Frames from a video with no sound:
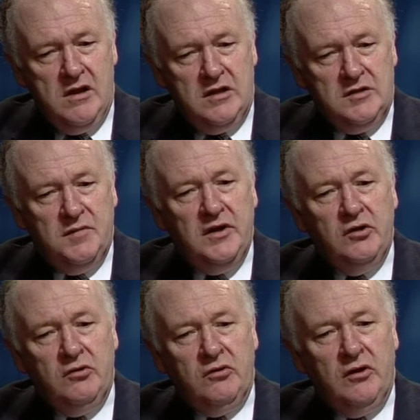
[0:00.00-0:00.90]
There's
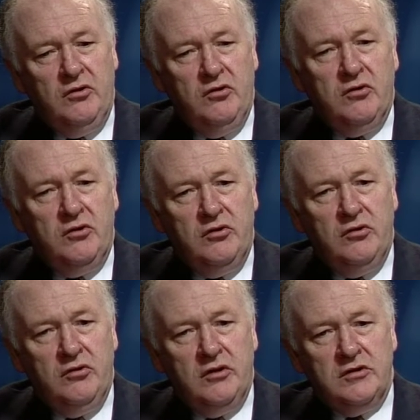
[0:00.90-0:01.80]
plenty you can
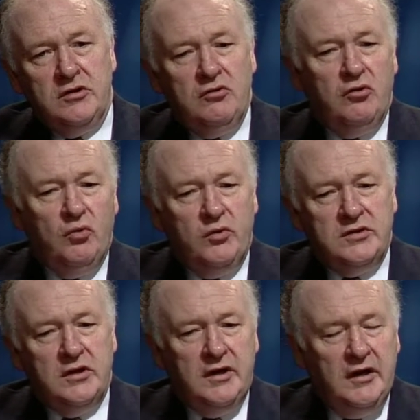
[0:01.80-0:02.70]
do that's not
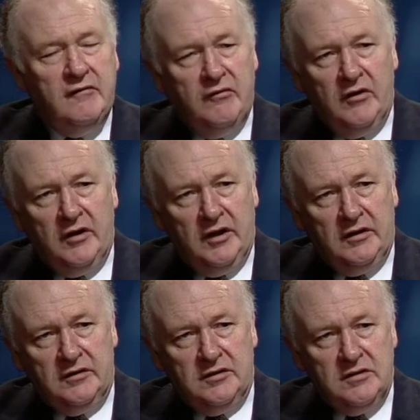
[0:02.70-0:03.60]
always identified
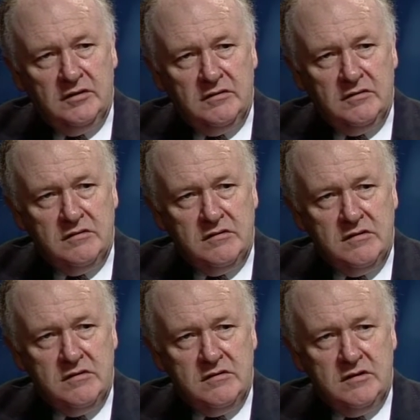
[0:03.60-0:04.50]
as
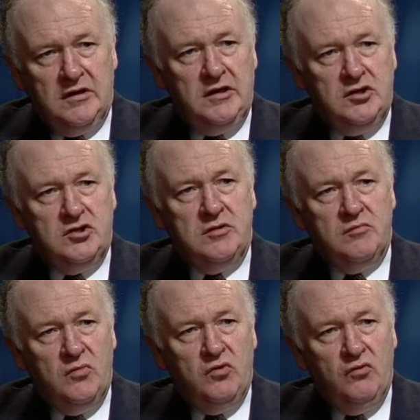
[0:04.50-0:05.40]
a leadership
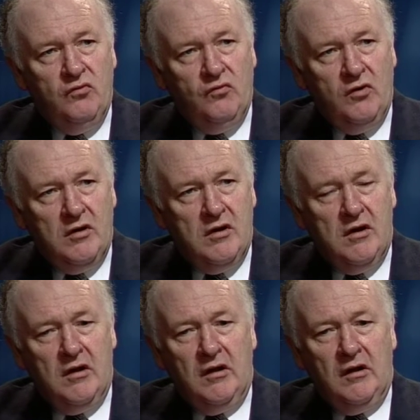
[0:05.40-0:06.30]
move,
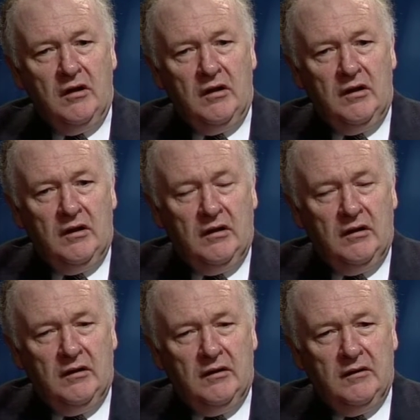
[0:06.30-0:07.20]

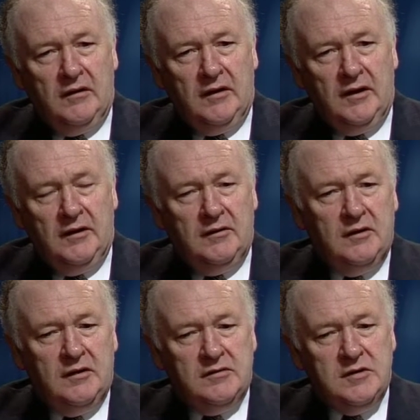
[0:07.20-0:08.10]

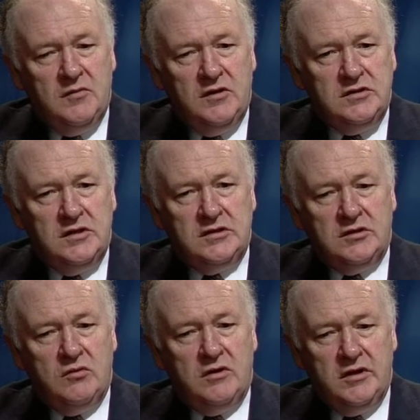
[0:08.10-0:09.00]
and some of these things are
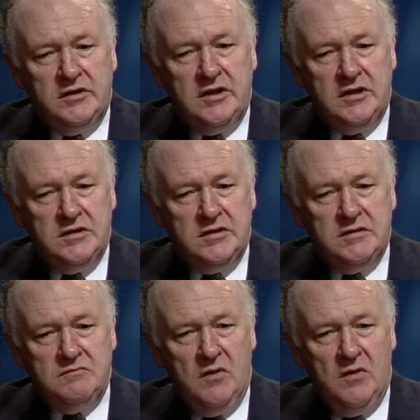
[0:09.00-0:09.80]
quiet and